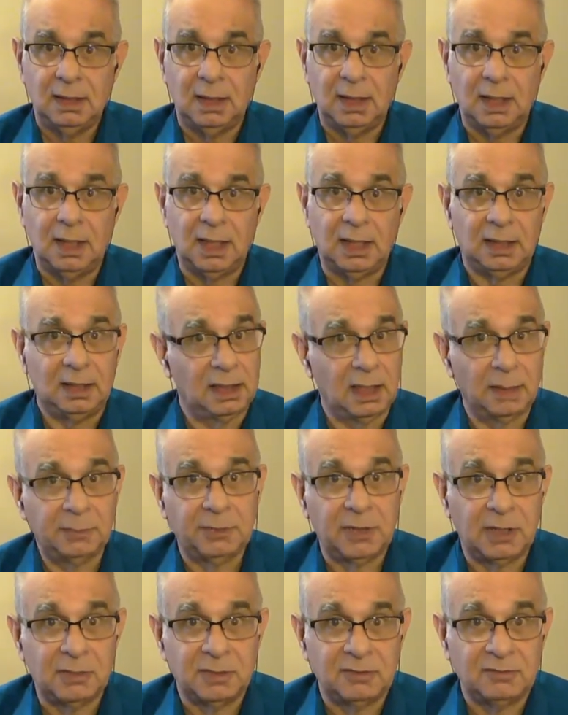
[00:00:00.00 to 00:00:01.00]
And in
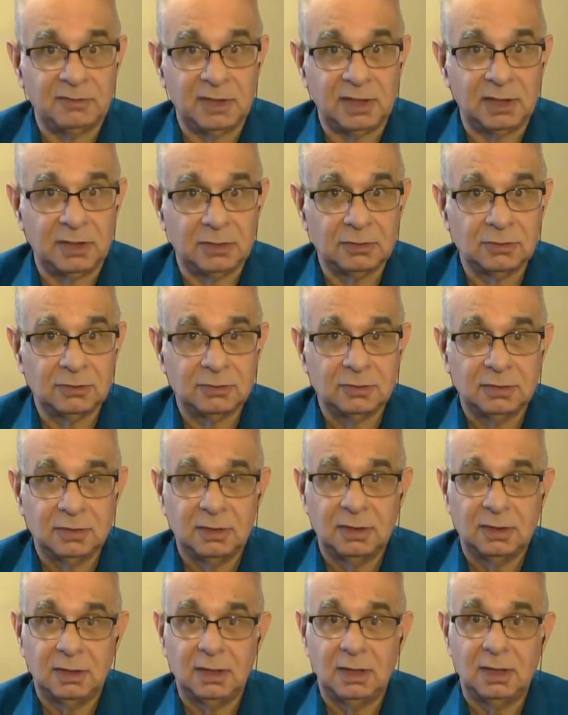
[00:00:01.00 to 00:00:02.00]
upcoming videos,
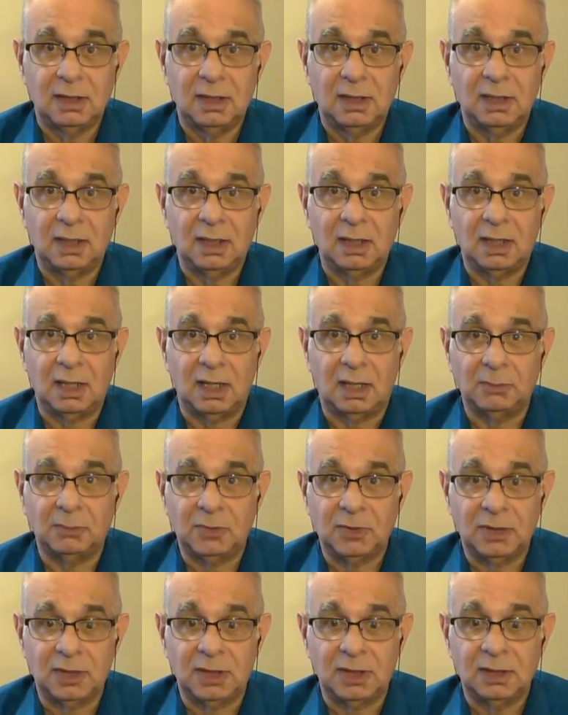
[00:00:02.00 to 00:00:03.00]
I'm
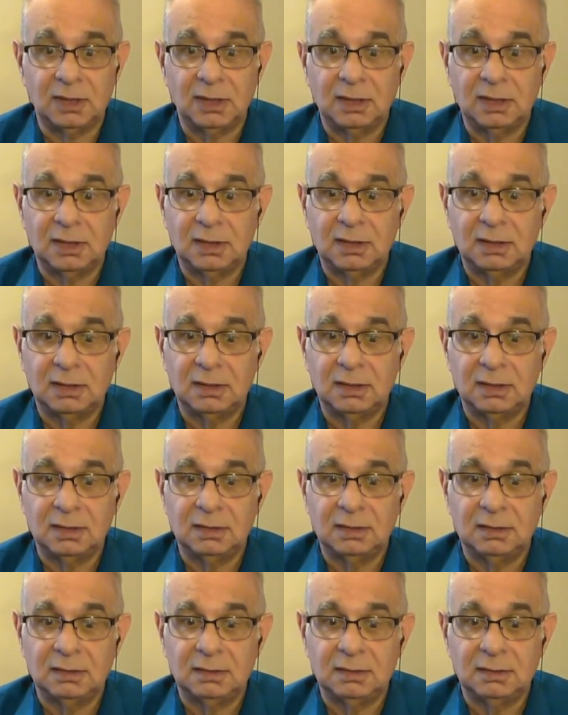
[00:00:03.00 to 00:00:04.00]
going to
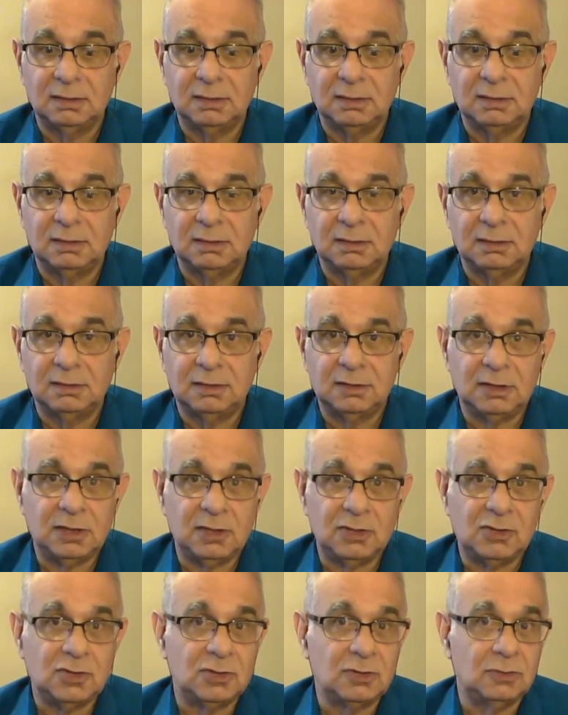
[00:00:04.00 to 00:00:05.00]

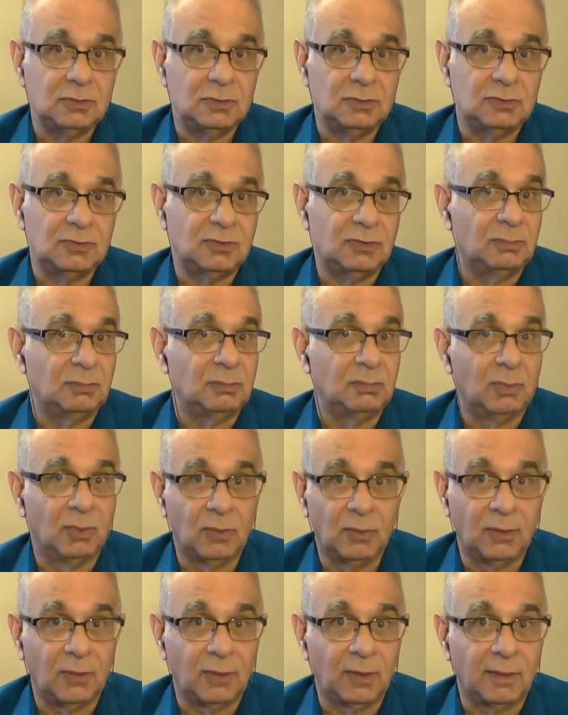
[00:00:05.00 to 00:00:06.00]
teach you some
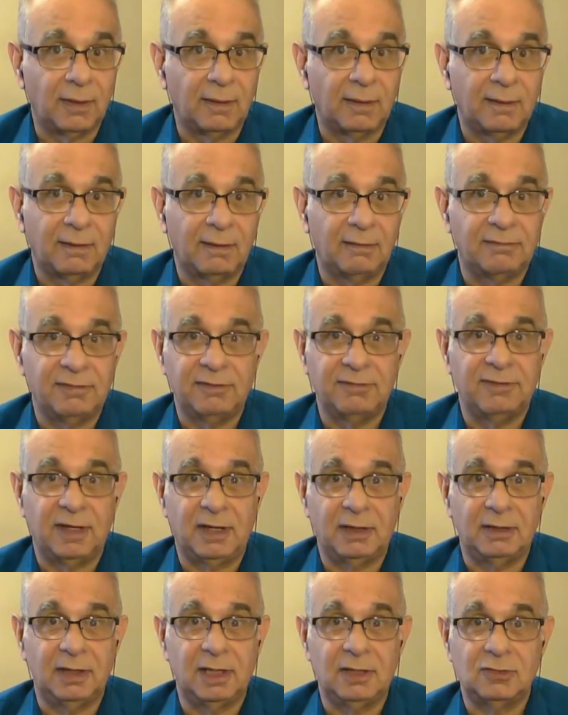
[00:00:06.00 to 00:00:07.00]
more of the
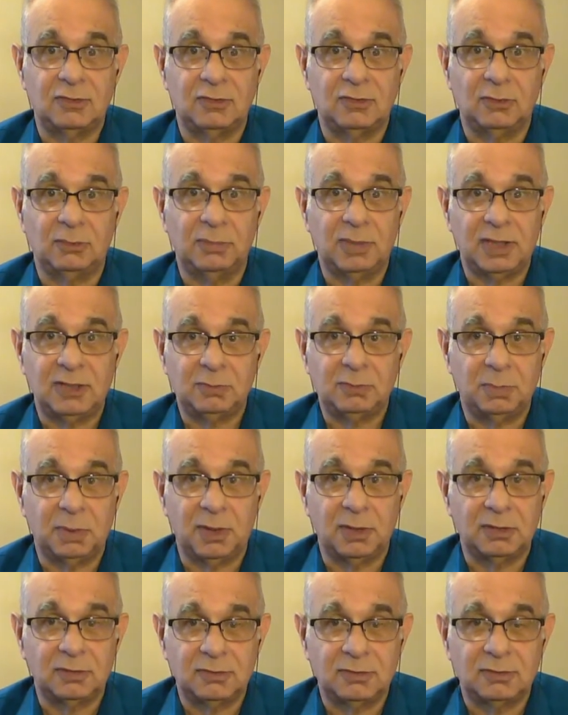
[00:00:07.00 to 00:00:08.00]
foundational bass
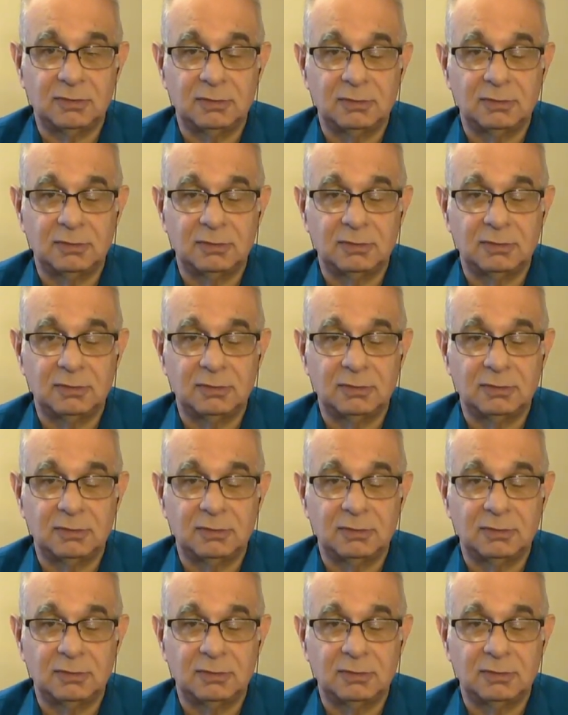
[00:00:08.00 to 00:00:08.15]
parts.